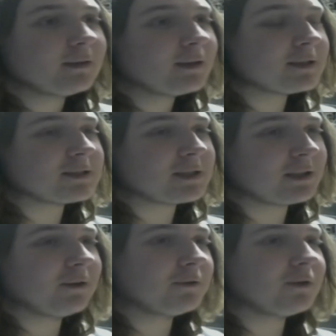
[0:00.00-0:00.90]
Because it's a
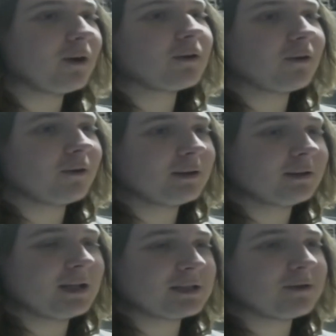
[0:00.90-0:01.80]
little darker
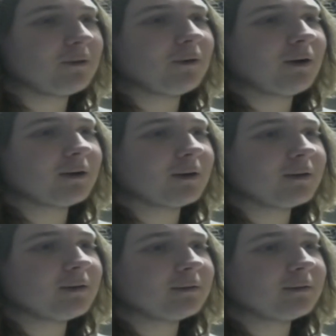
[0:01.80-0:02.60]
and less wholehearted.